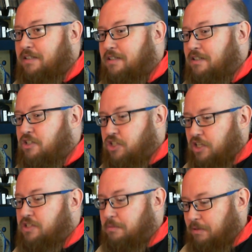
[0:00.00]
just
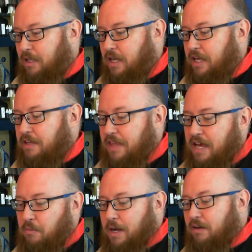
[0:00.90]
applying that
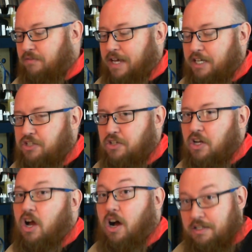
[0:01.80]
wow factor
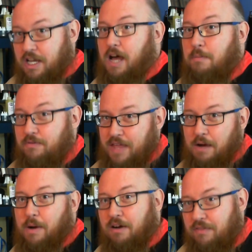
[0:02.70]
on top of that
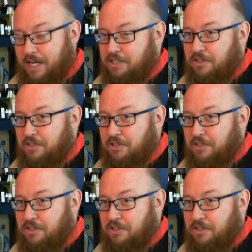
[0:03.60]
wow factor.